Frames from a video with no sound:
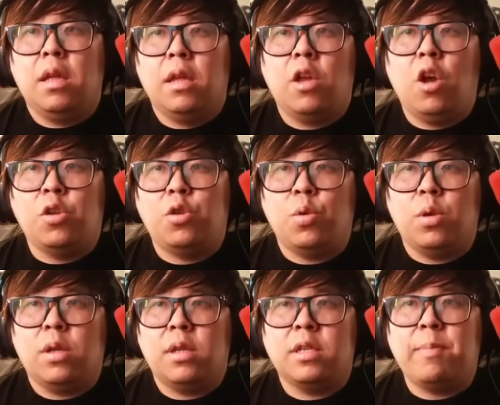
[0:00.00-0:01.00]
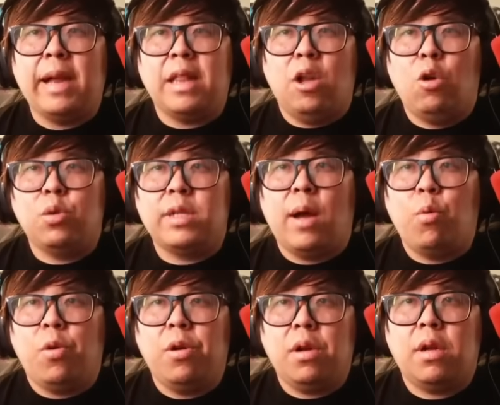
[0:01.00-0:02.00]
Yo, do, does my lows not
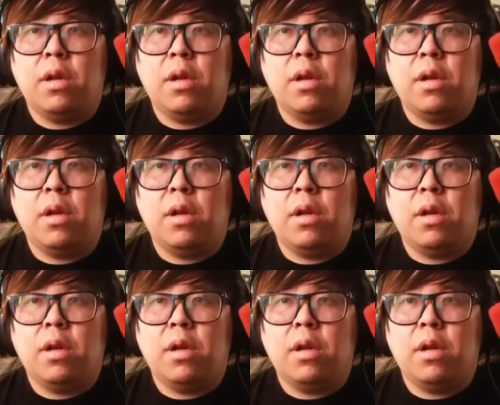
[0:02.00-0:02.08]
work?